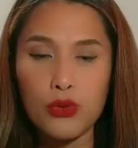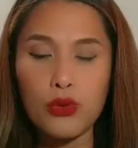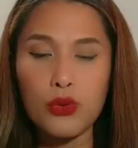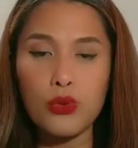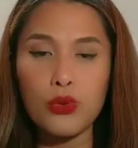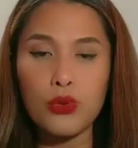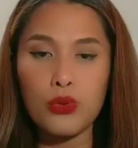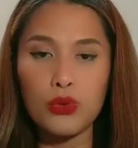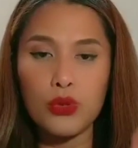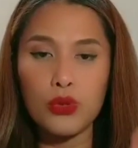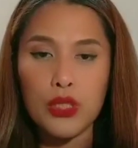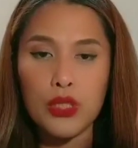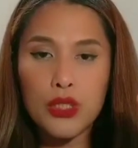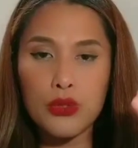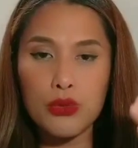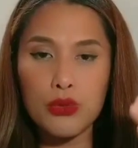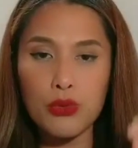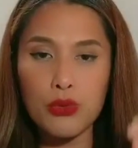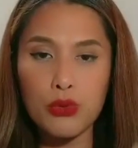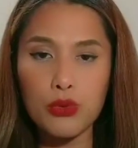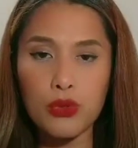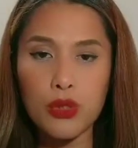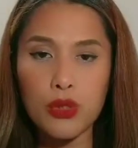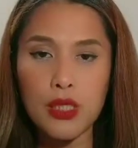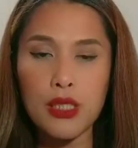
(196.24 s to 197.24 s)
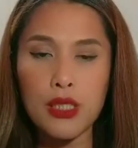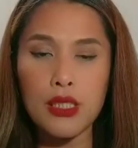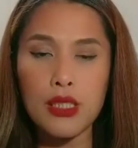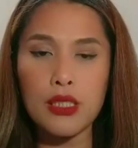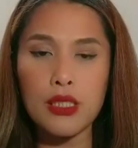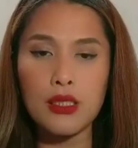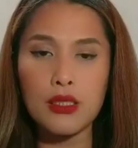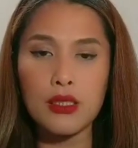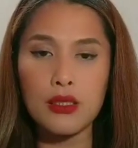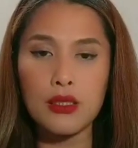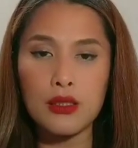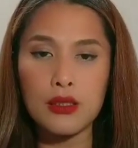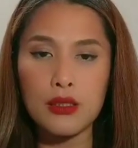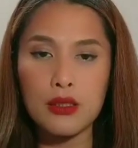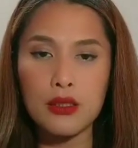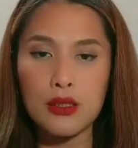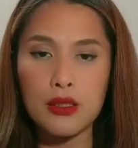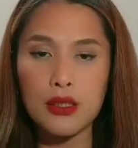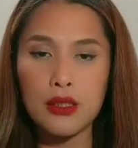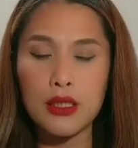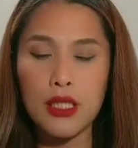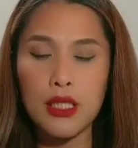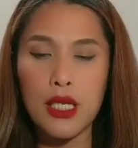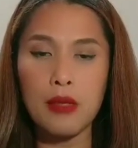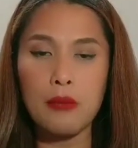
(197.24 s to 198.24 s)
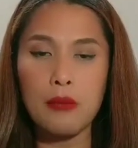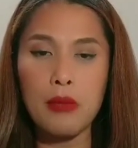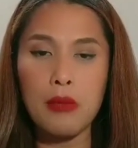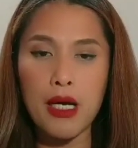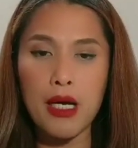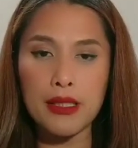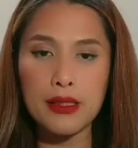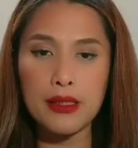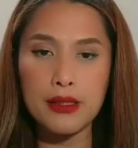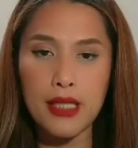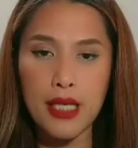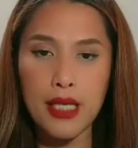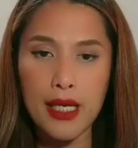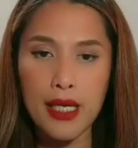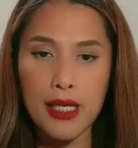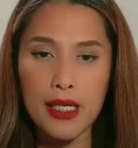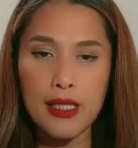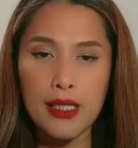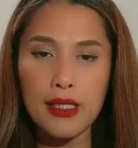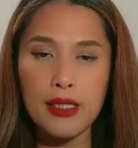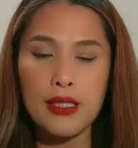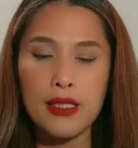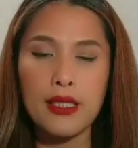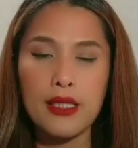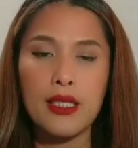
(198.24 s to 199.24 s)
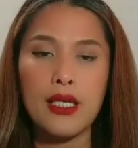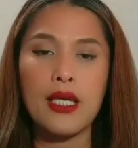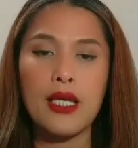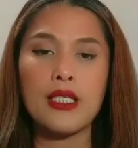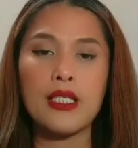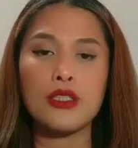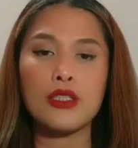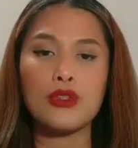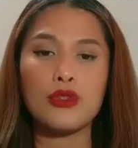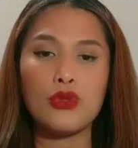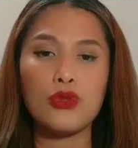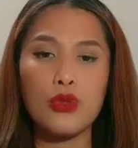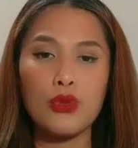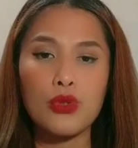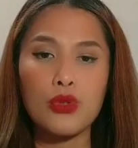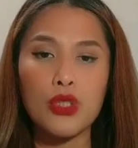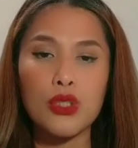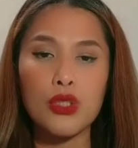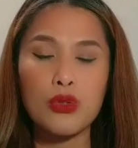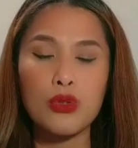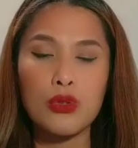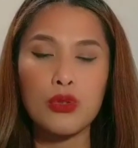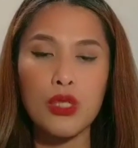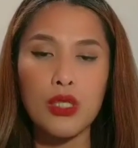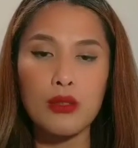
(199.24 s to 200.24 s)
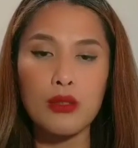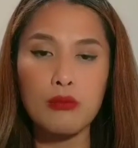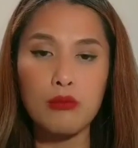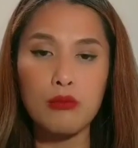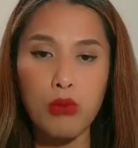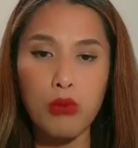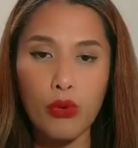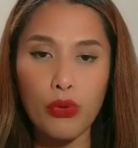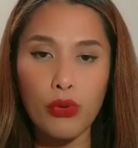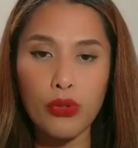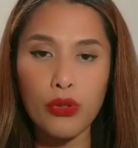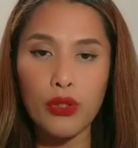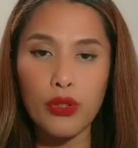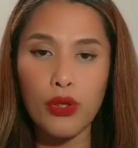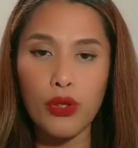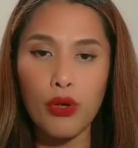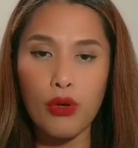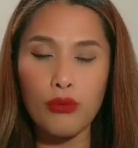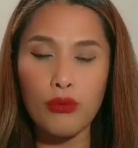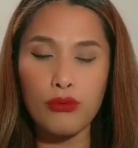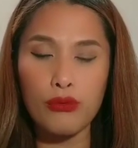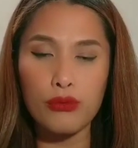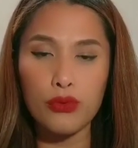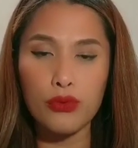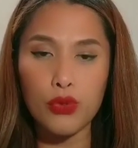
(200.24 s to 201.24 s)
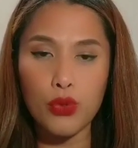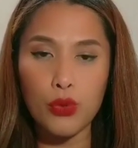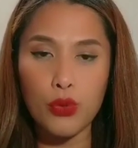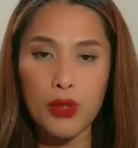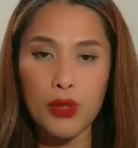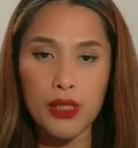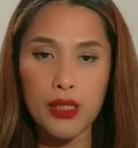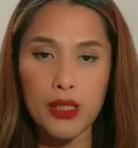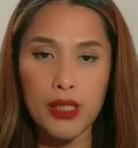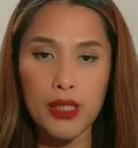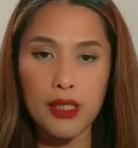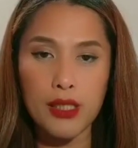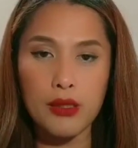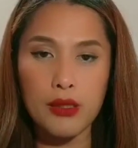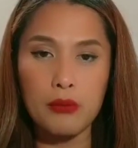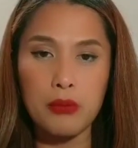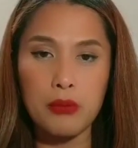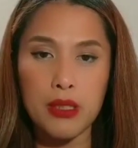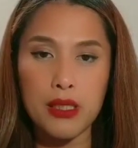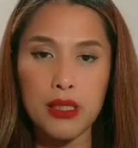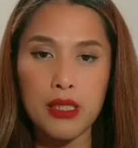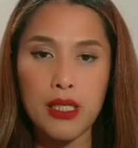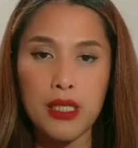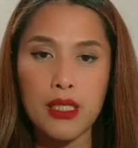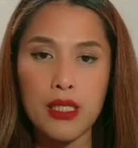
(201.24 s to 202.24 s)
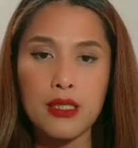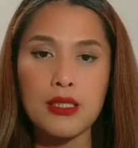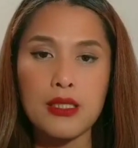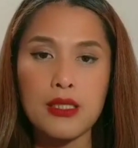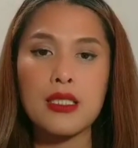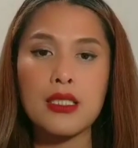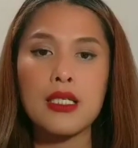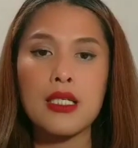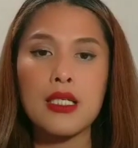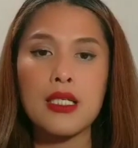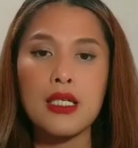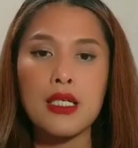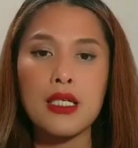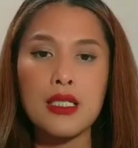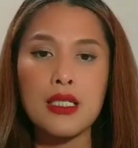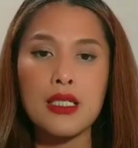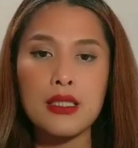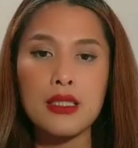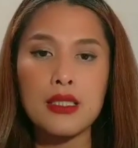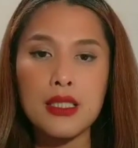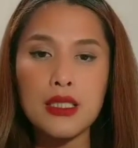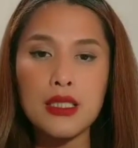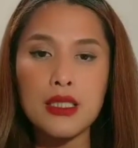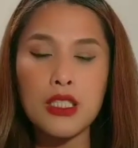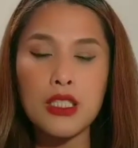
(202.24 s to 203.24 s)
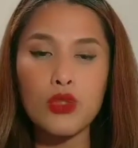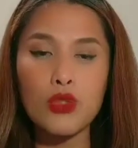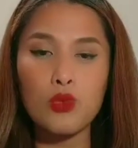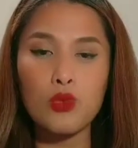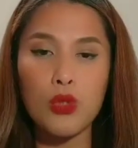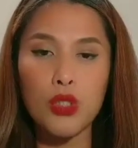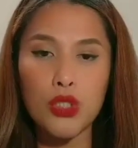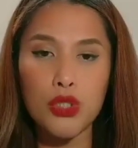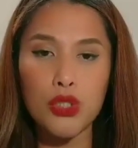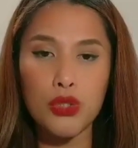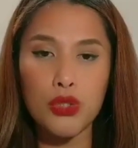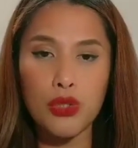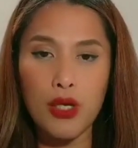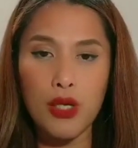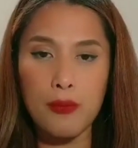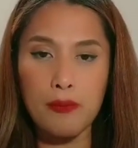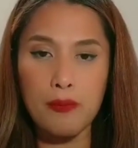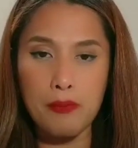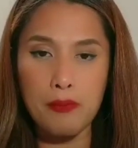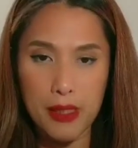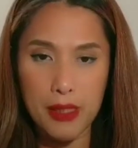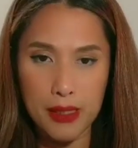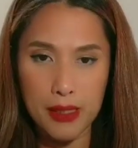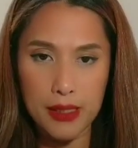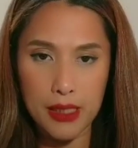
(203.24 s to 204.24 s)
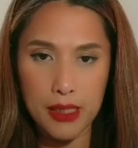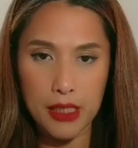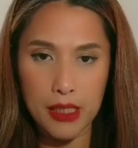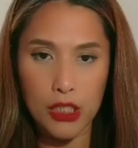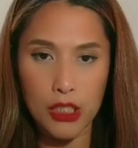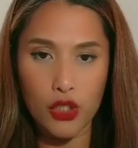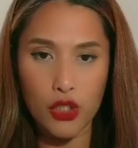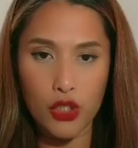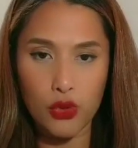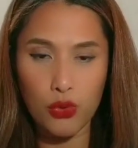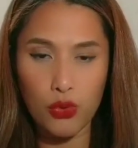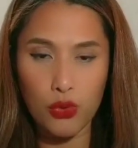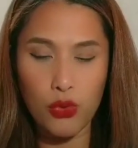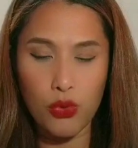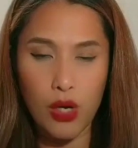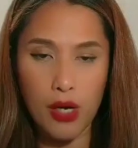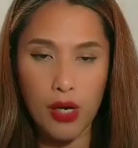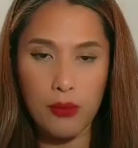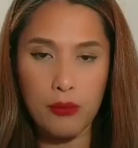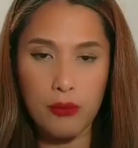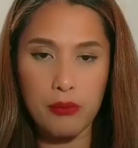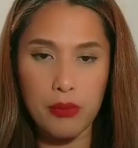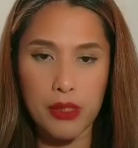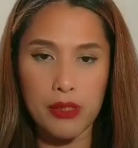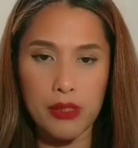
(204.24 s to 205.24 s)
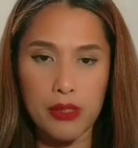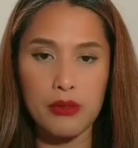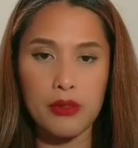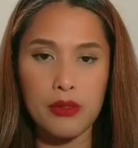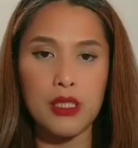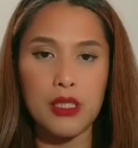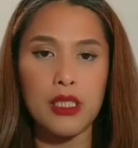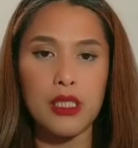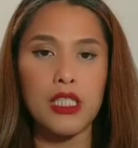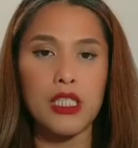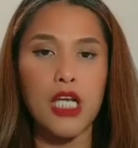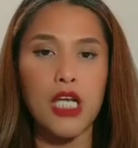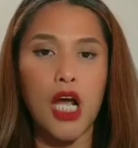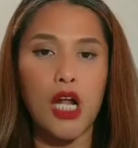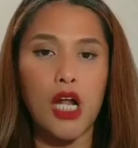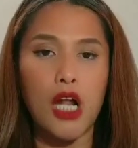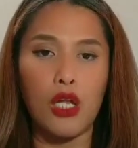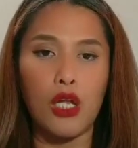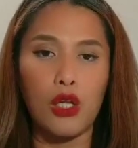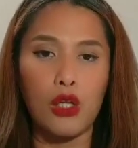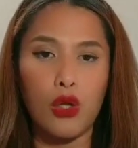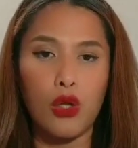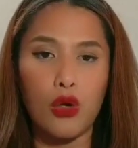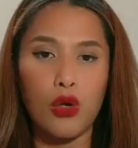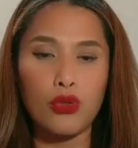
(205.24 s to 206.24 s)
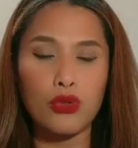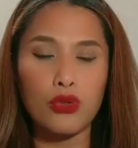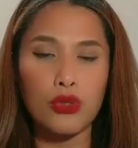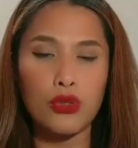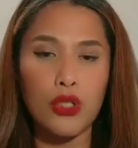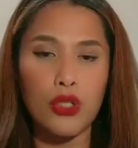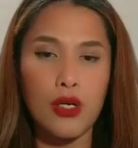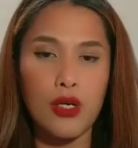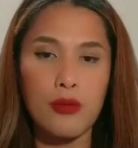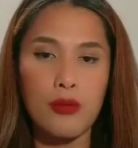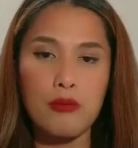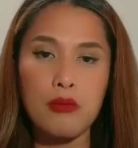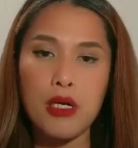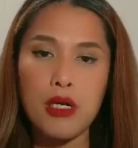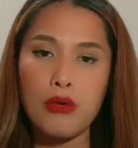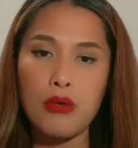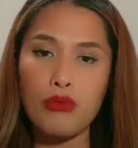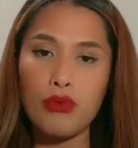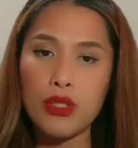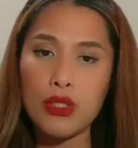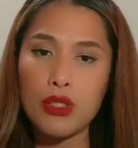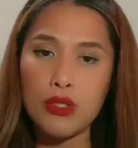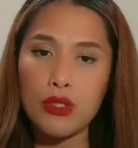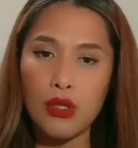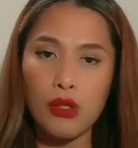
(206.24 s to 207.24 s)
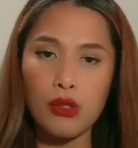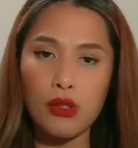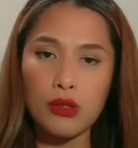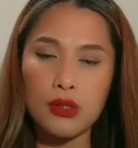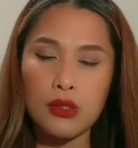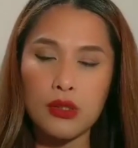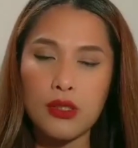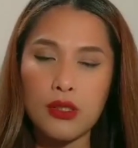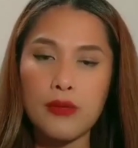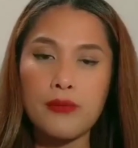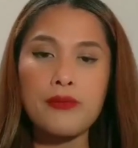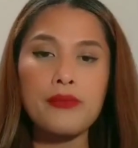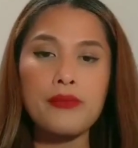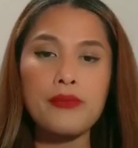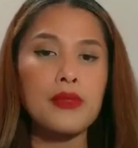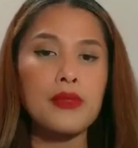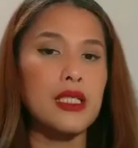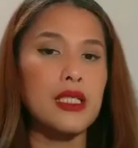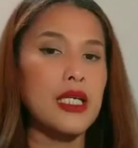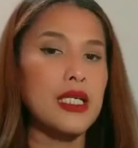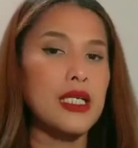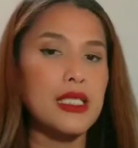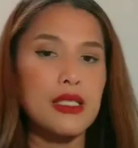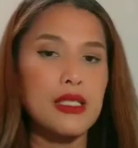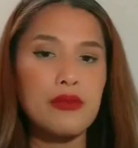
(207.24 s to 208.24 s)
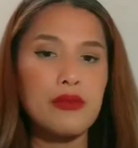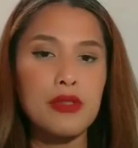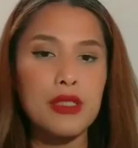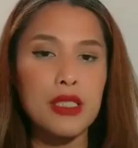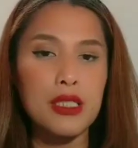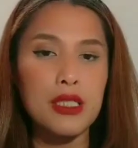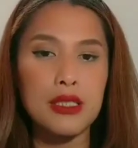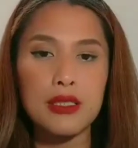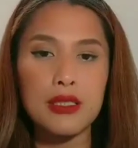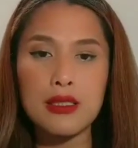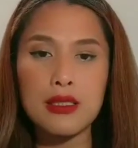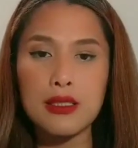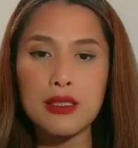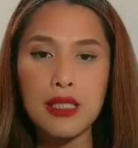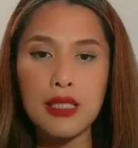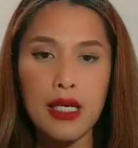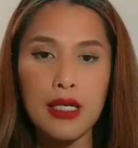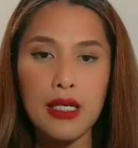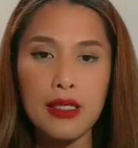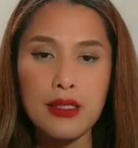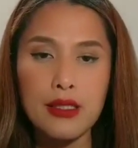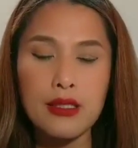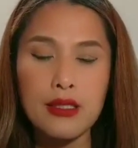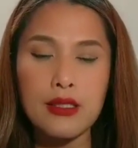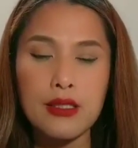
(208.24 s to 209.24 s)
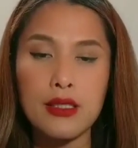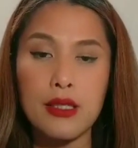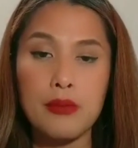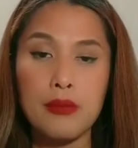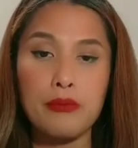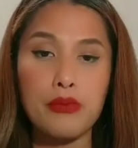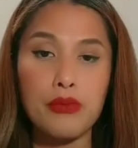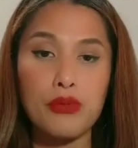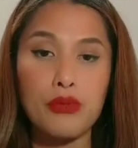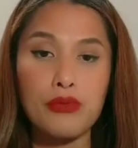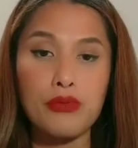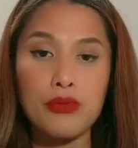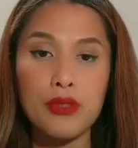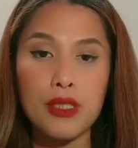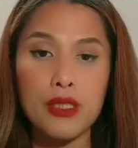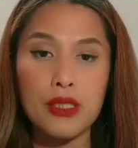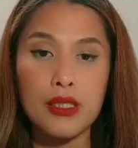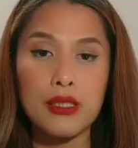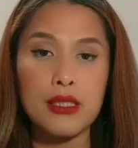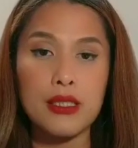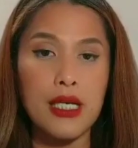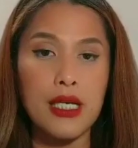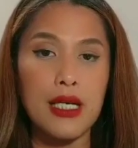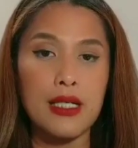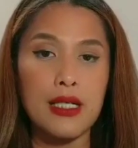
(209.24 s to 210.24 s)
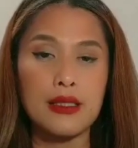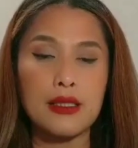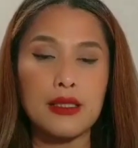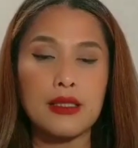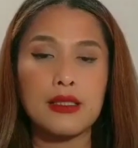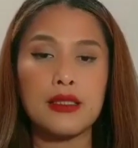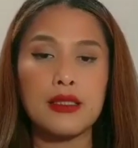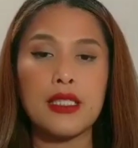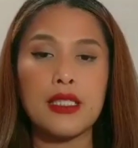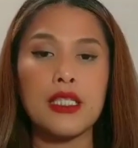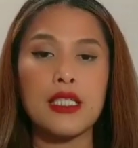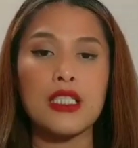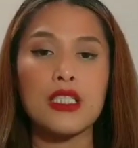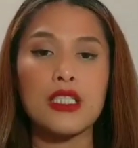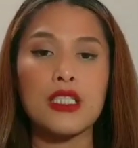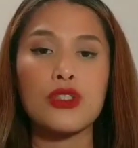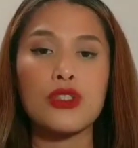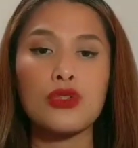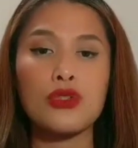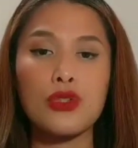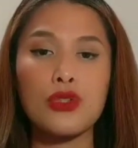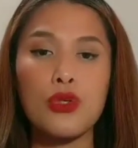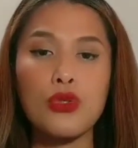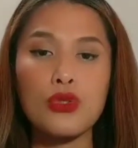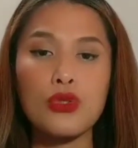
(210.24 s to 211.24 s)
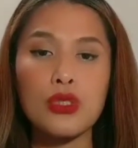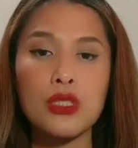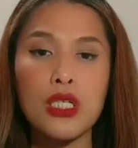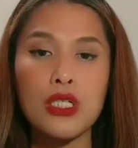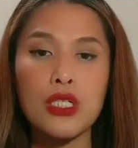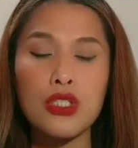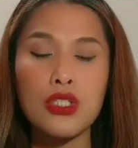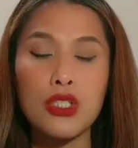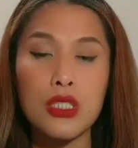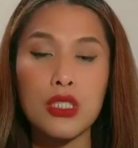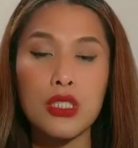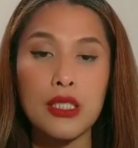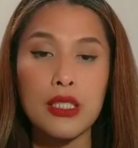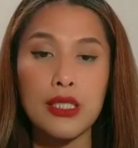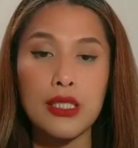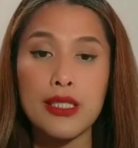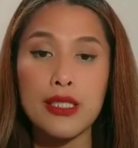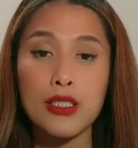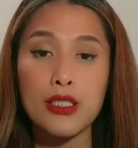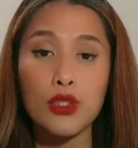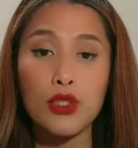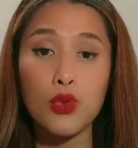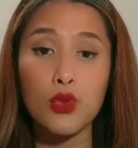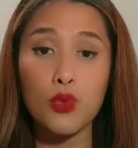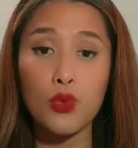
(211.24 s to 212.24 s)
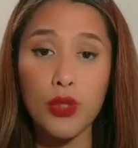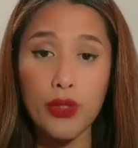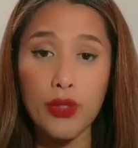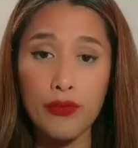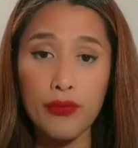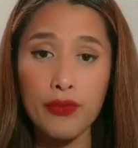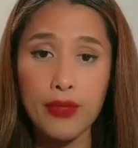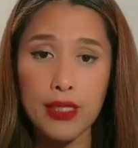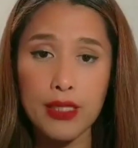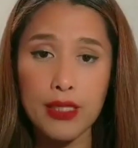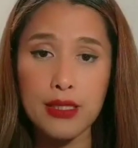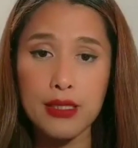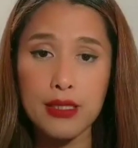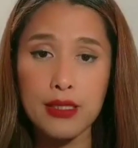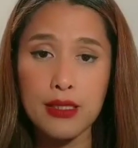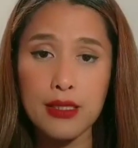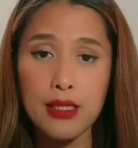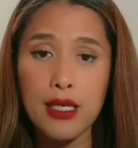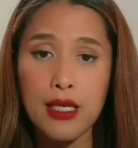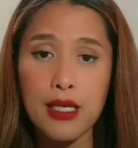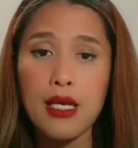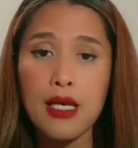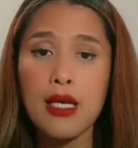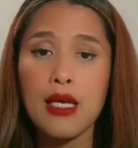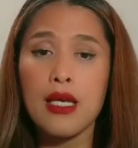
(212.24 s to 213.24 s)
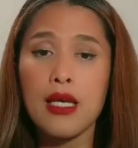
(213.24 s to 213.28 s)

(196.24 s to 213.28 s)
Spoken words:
do this routine day by day and you don't need to get bored of doing it because this is what you are building. You are building a long-term result, and even in the science they proved it that there is no such thing as quick fix.